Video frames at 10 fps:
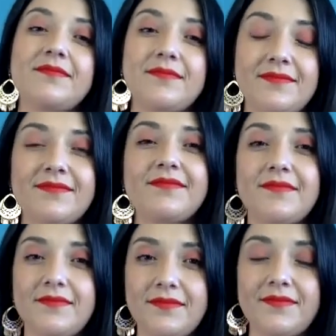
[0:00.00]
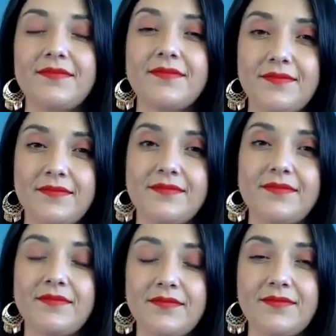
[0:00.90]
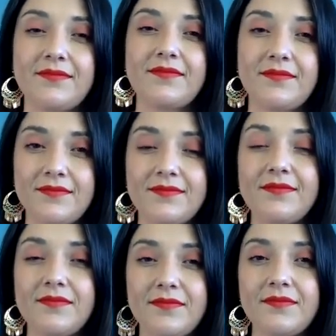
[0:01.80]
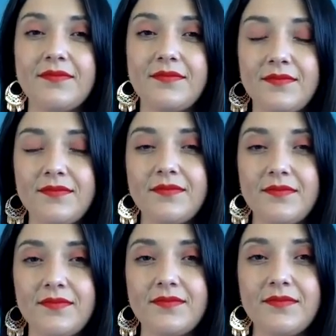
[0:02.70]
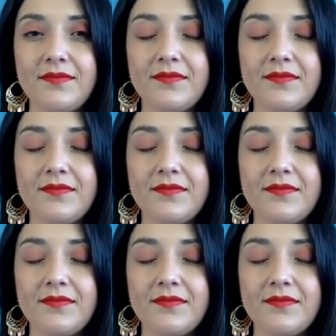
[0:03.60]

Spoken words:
The person shown says nothing.